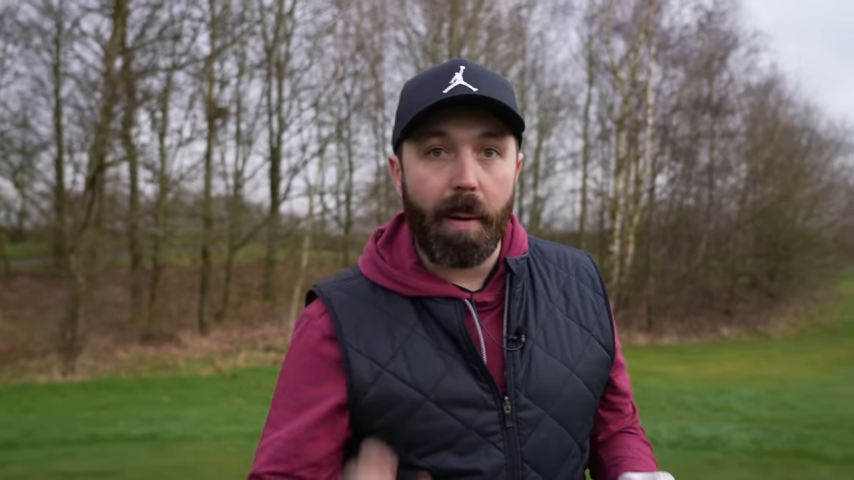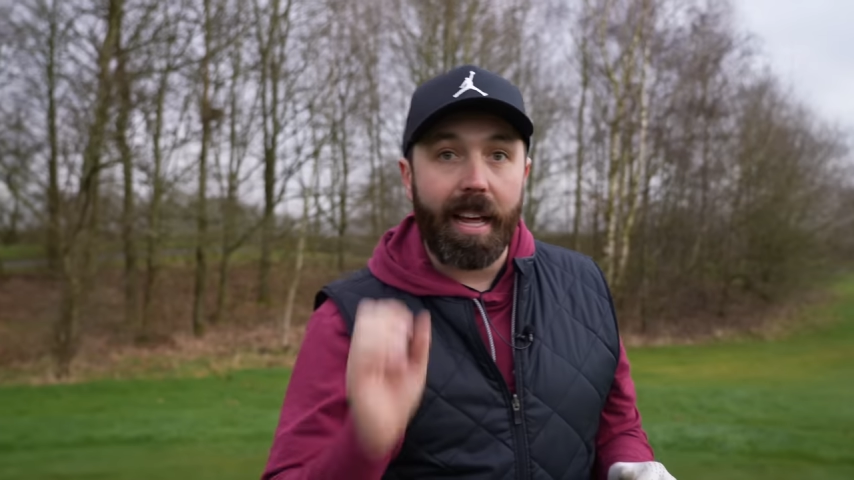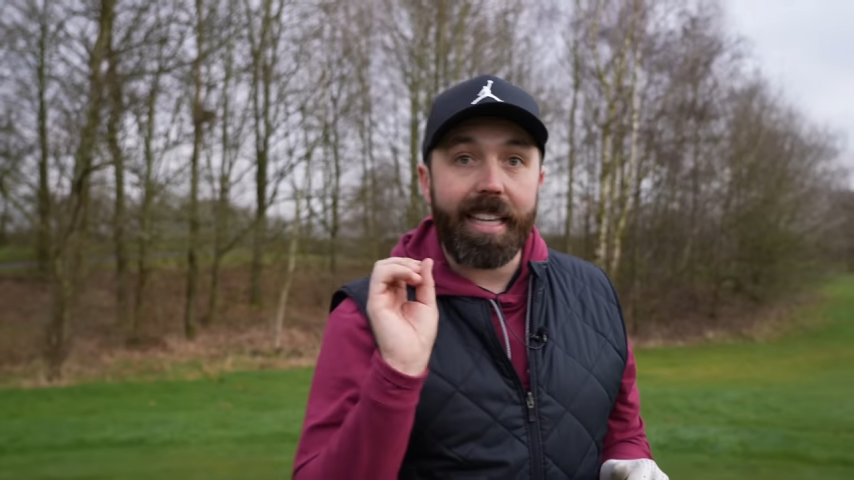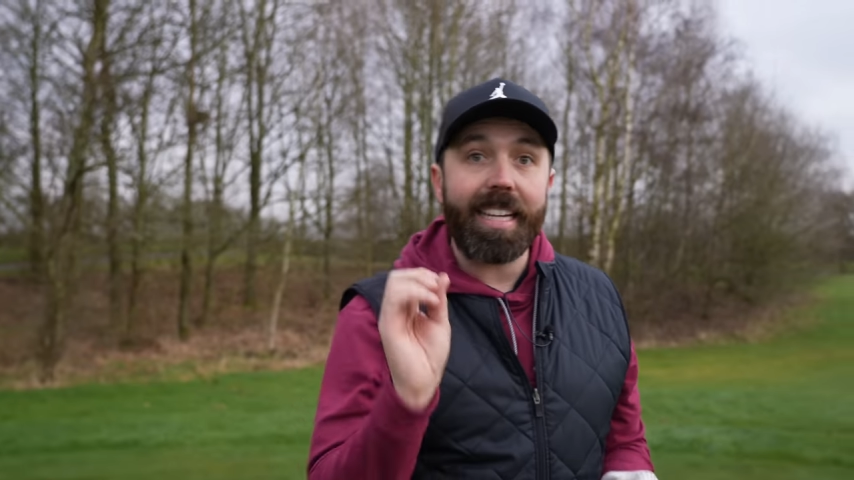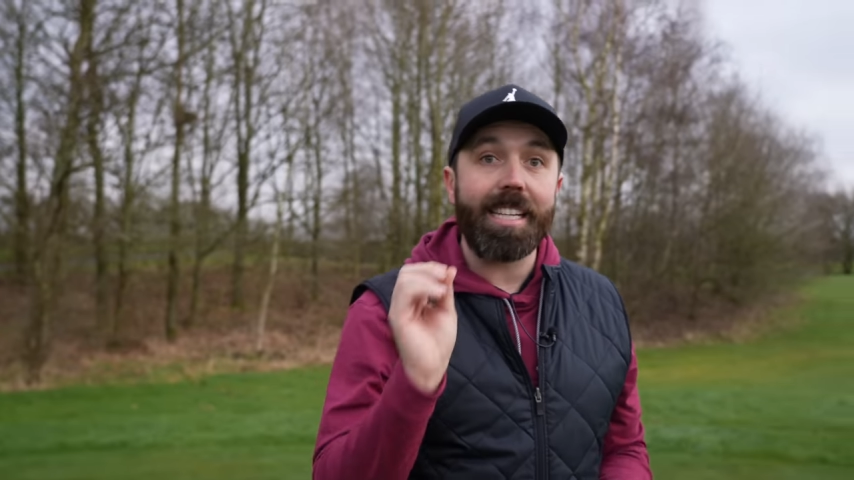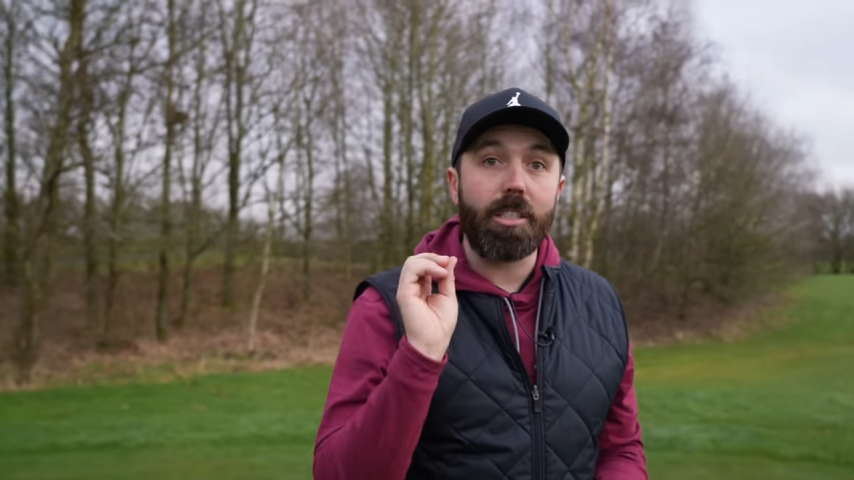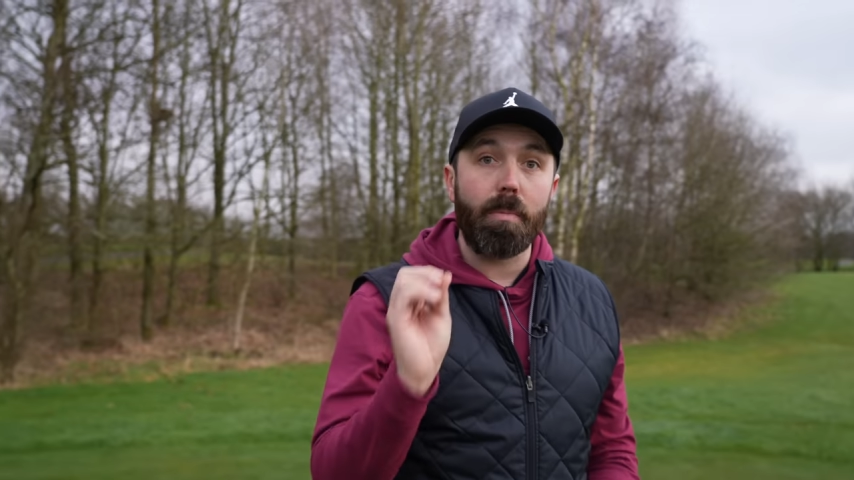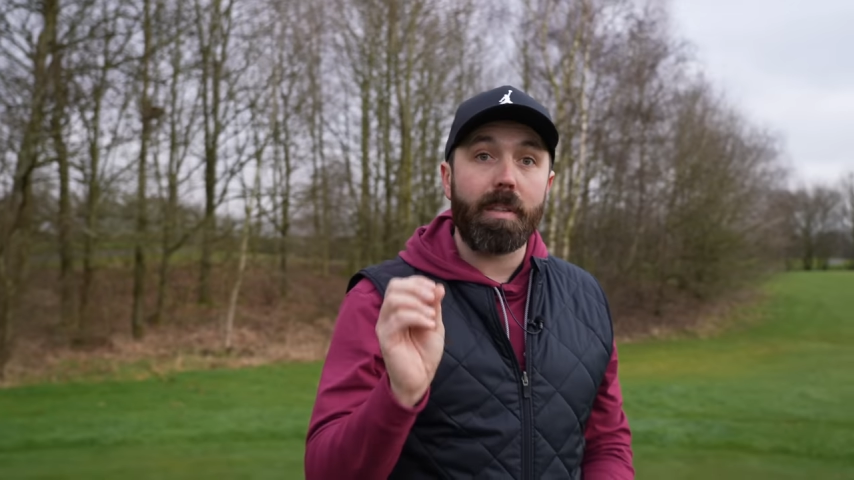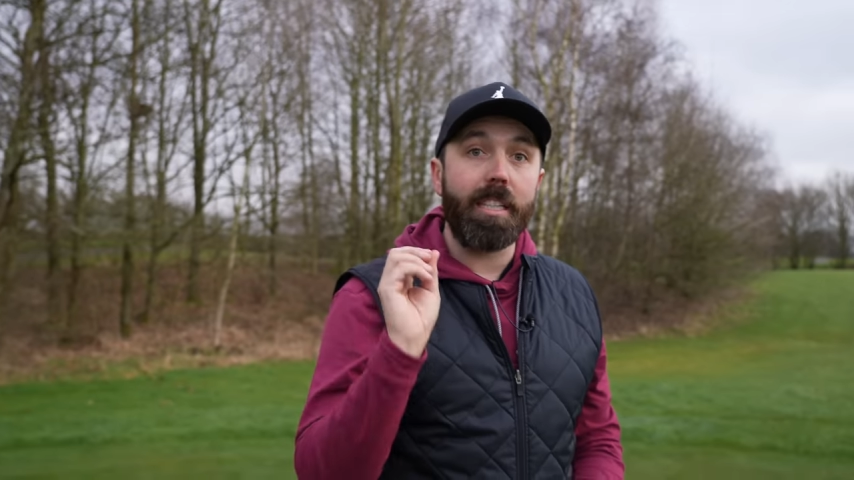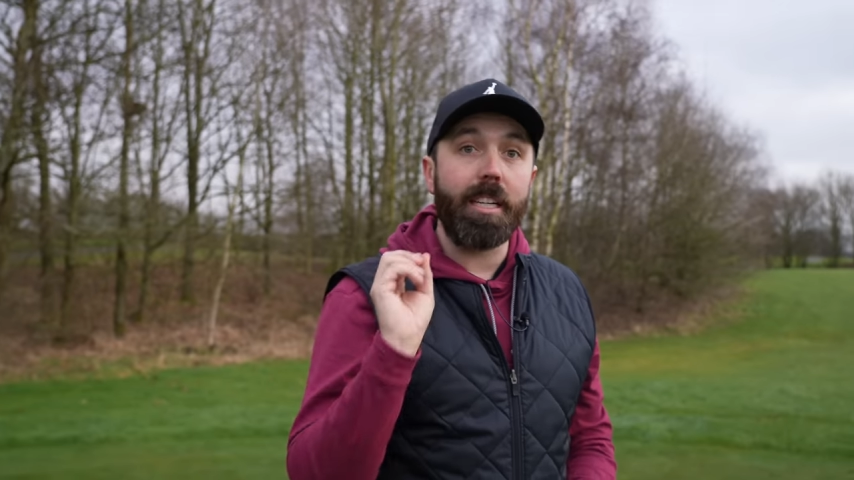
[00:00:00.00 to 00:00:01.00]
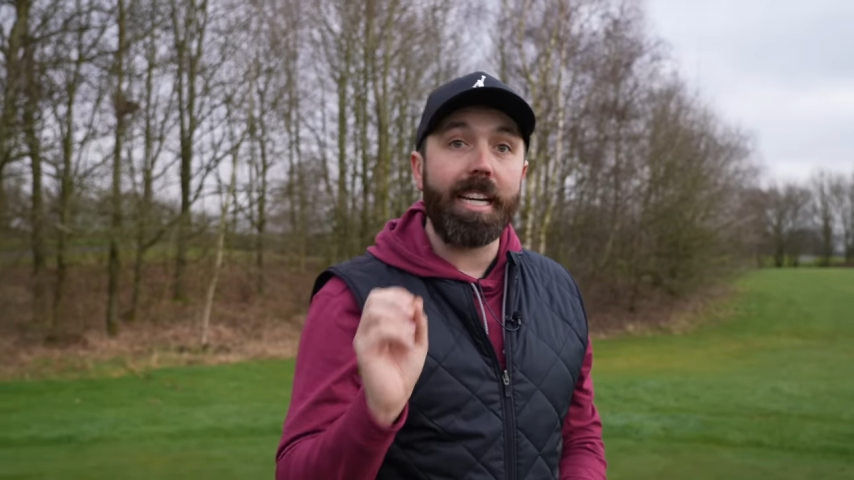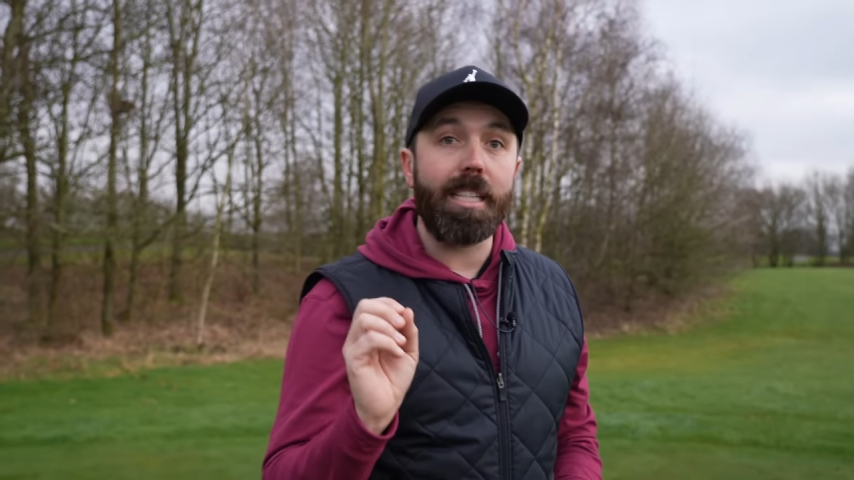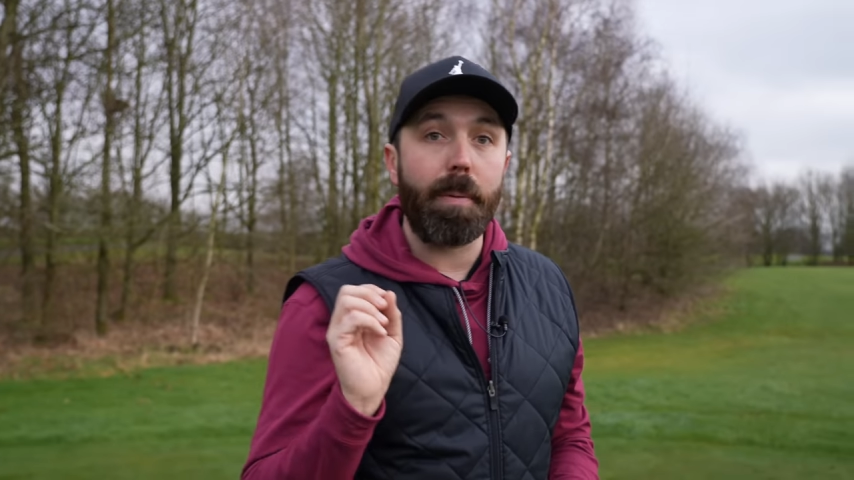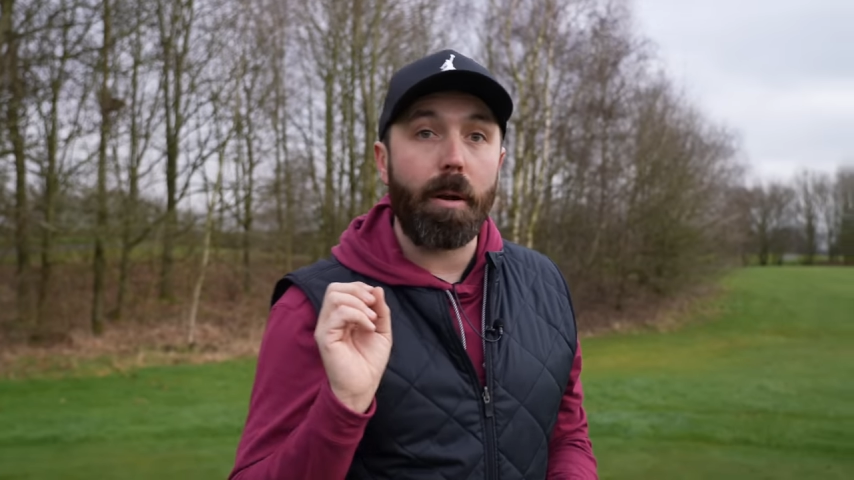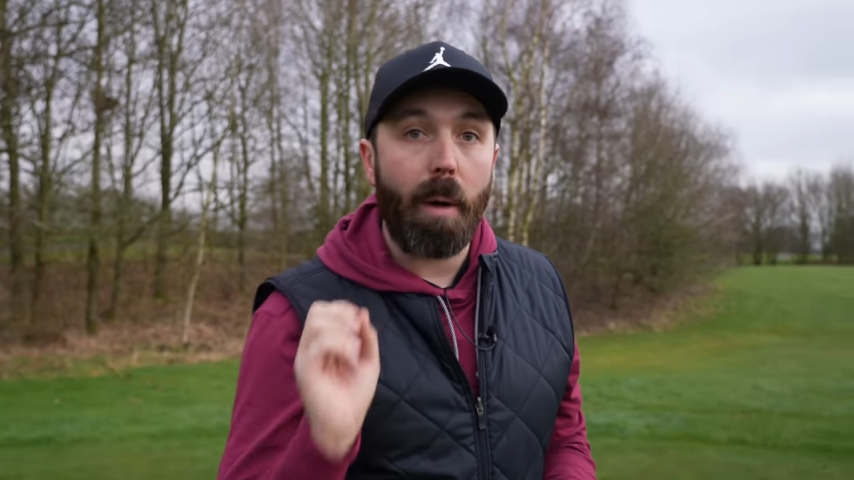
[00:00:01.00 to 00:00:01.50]
but I think it's something you
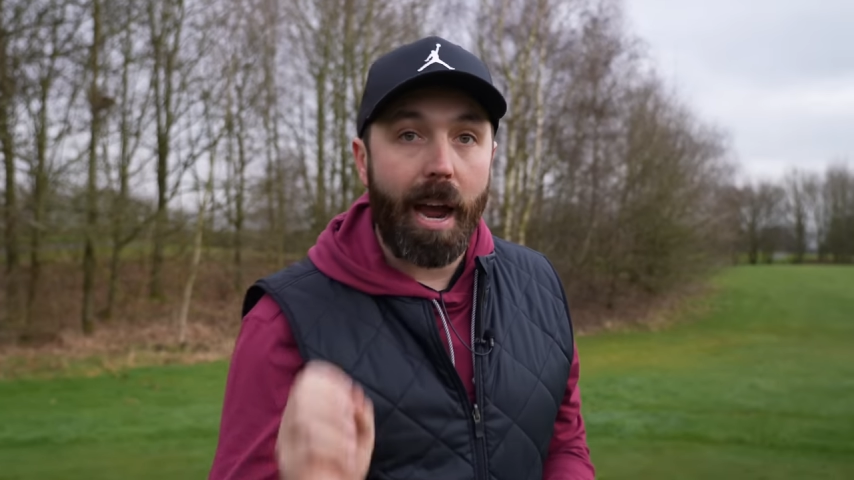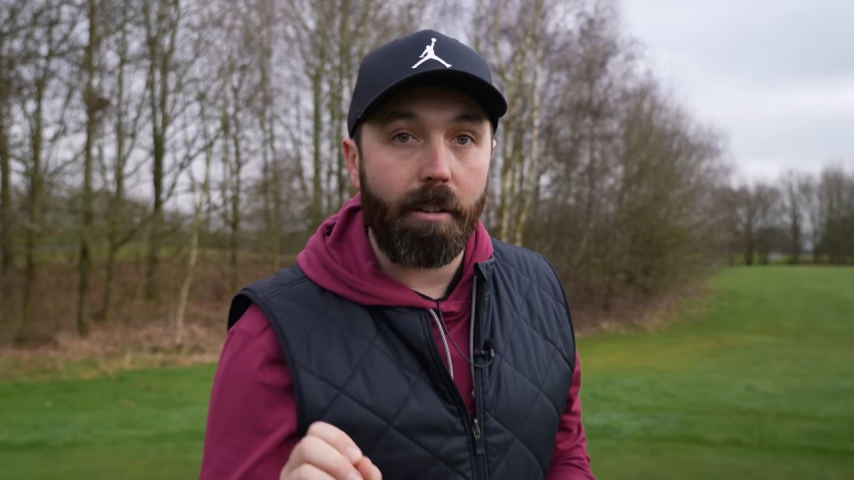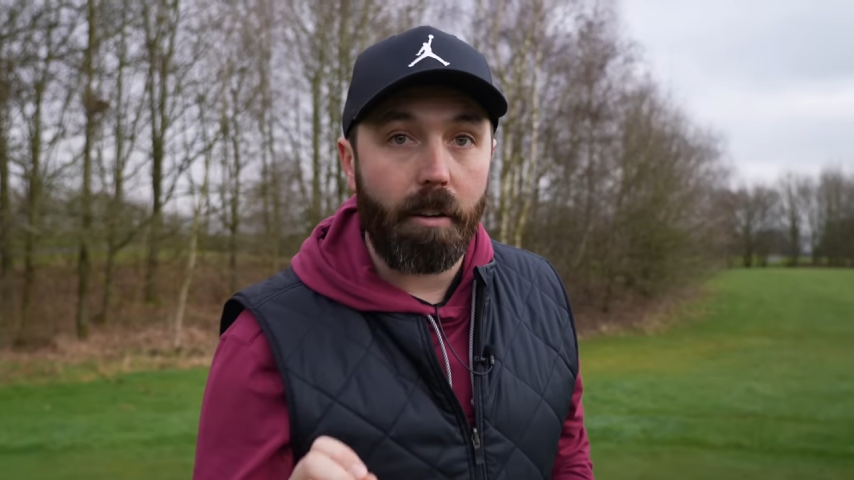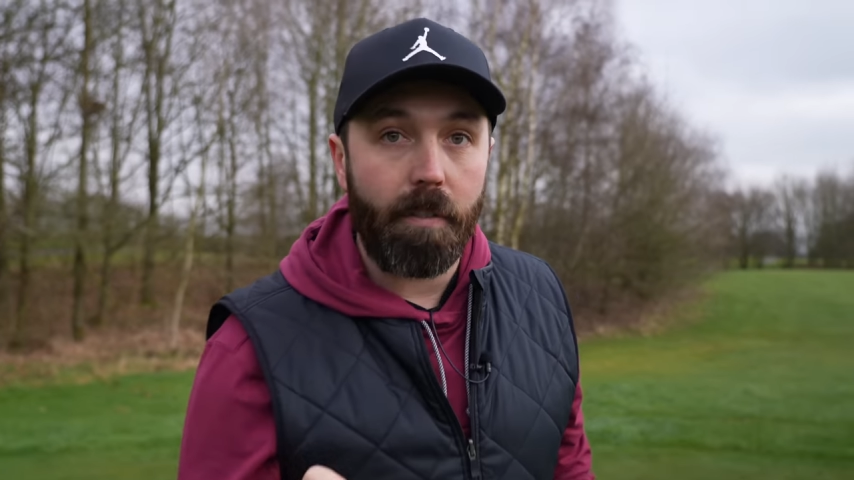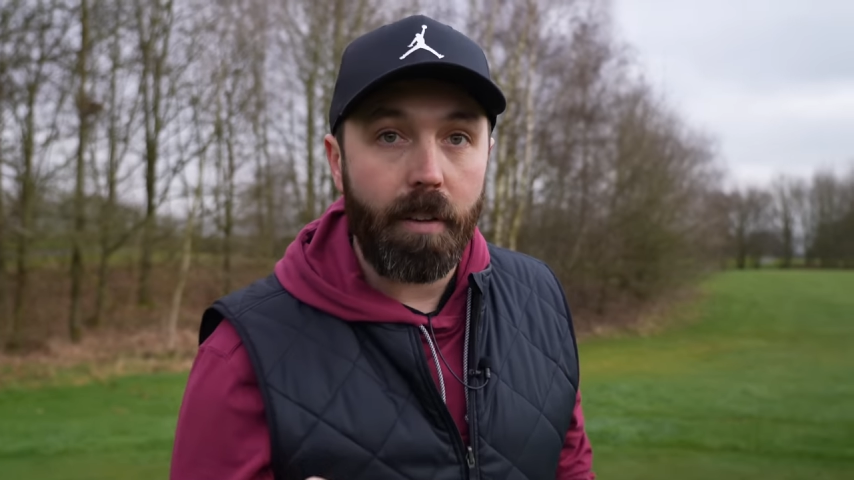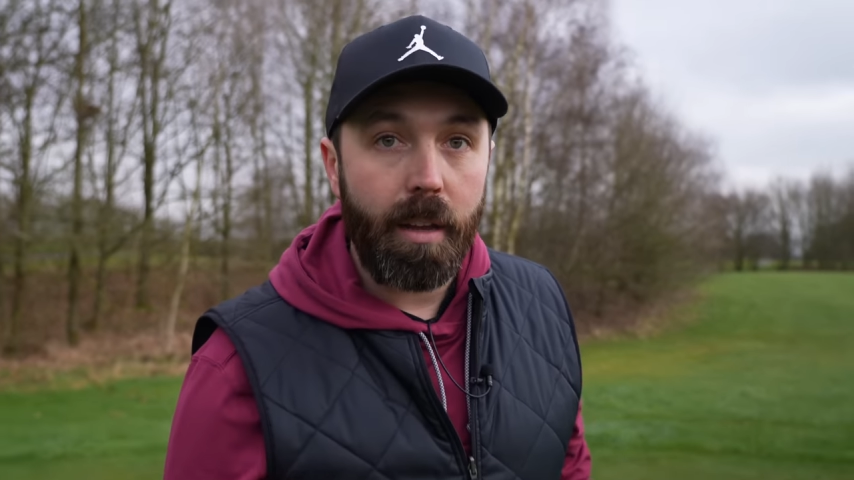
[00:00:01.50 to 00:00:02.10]
need to be aware of.